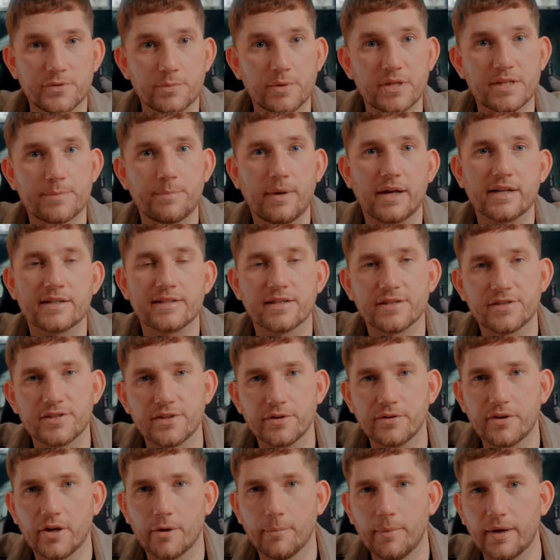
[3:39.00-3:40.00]
switched back to the
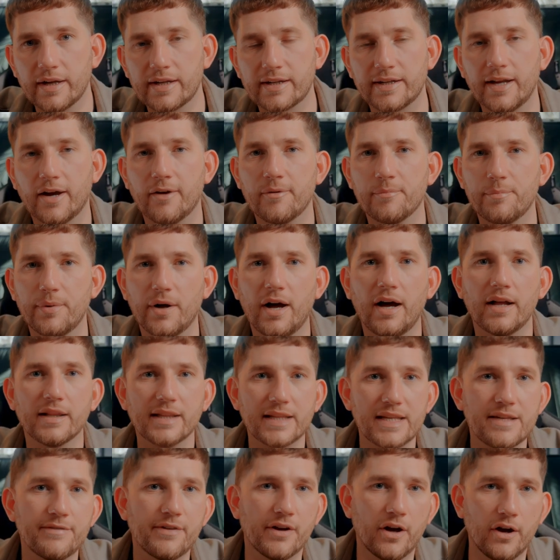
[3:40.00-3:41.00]
studio mic now, but I'll
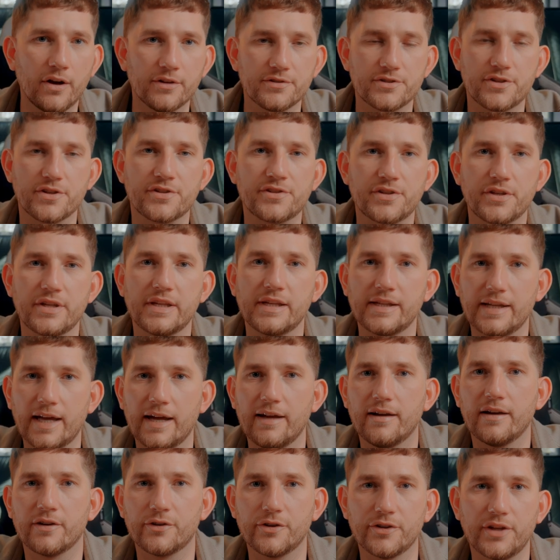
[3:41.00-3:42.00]
leave it on just so you can
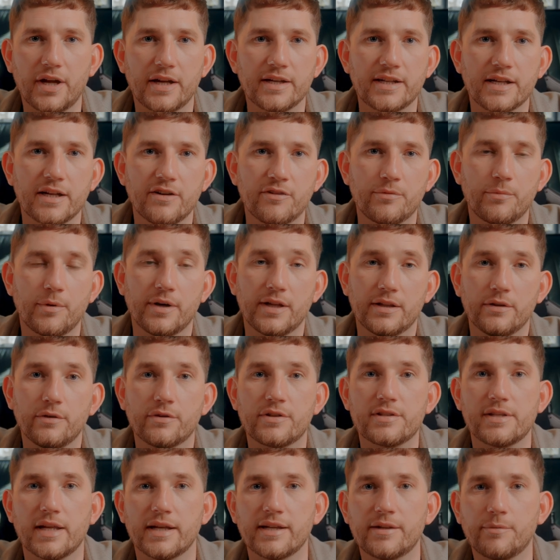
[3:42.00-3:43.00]
get a good idea of what it
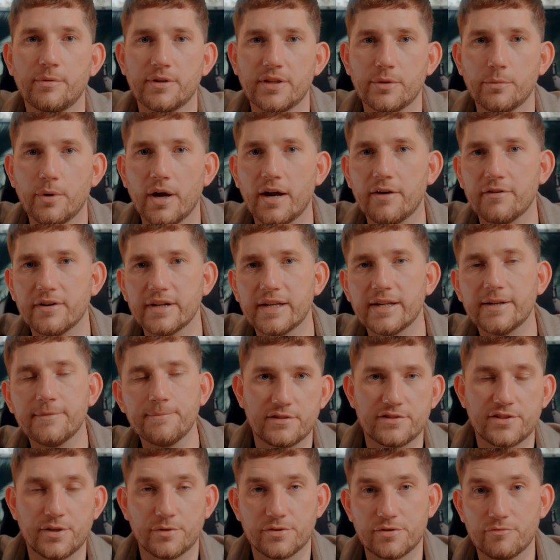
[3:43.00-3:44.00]
looks like when you're wearing it.
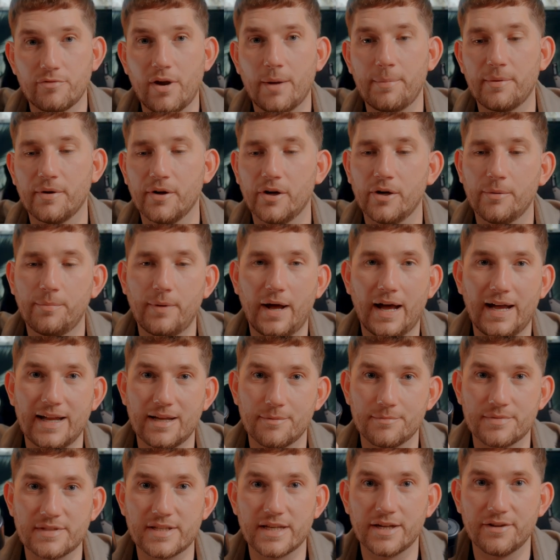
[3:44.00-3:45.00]
So to wrap it up, I
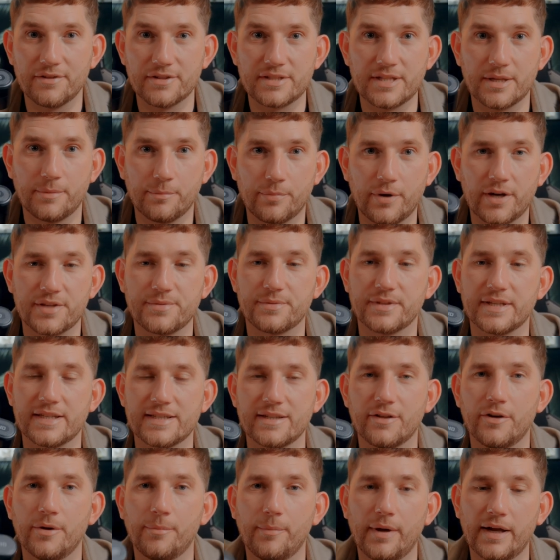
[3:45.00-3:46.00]
am seriously impressed with these
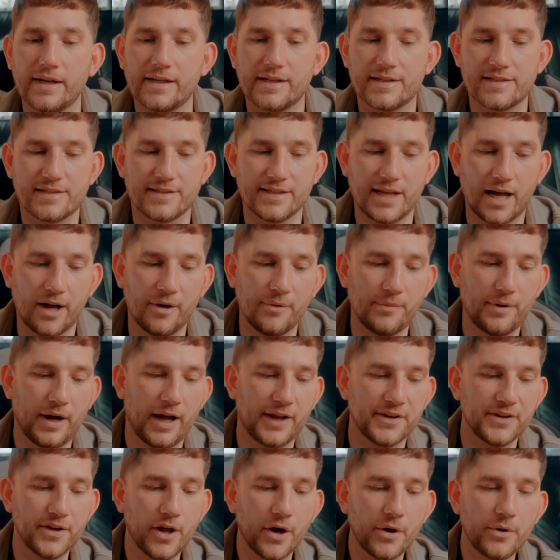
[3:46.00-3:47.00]
little mics. Now,
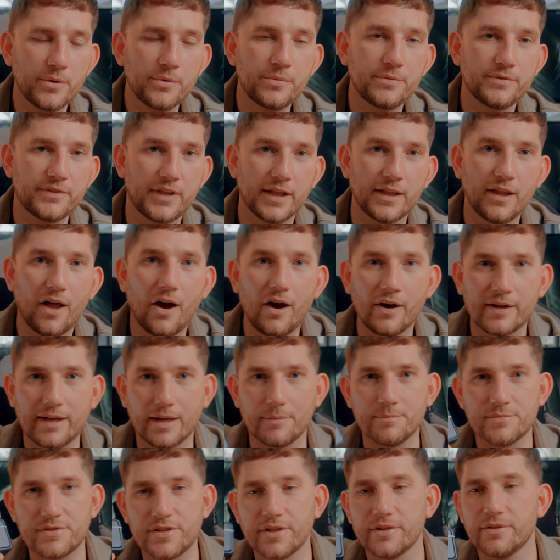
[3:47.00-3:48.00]
I know the Lark
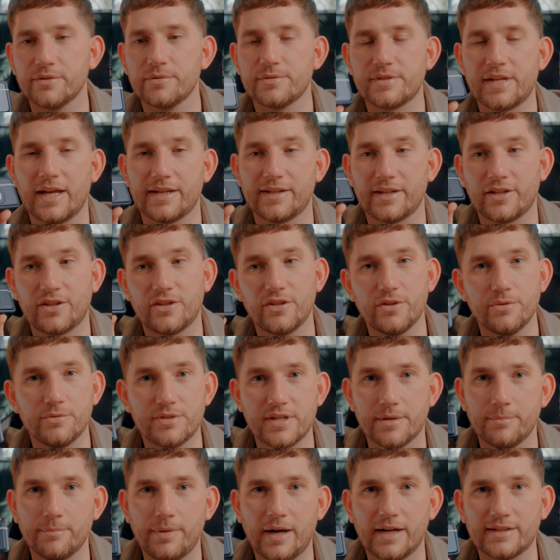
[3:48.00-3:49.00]
M2s had a
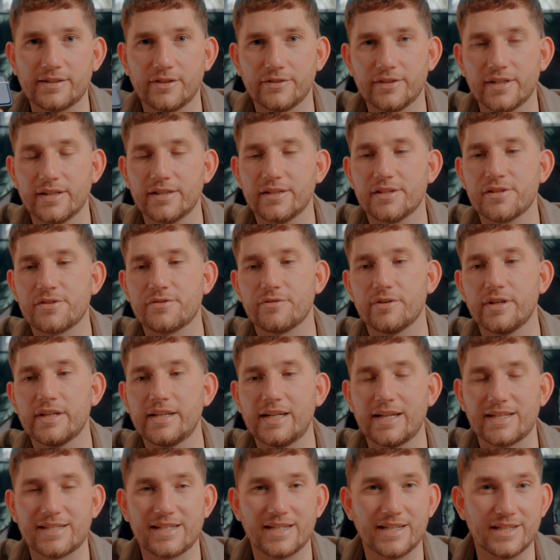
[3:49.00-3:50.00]
huge impact on the
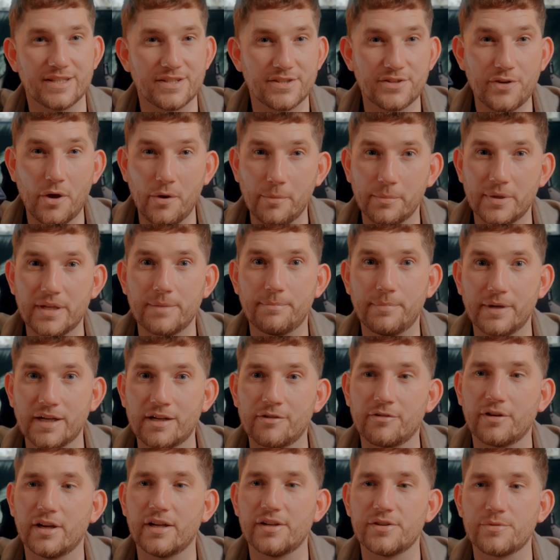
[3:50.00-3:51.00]
industry. I've seen so many big
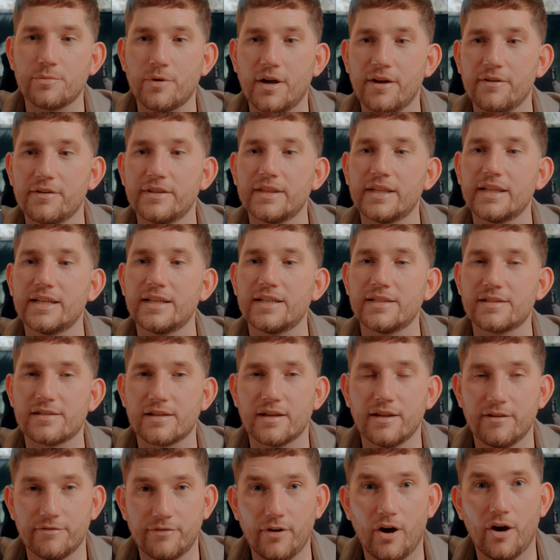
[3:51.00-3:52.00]
creators wearing these
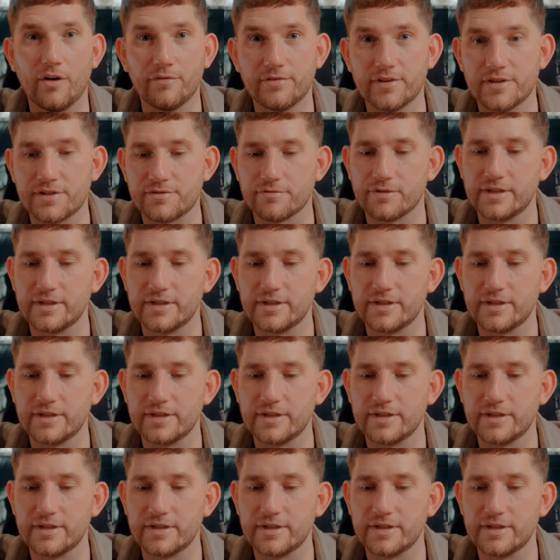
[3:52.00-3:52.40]
for obvious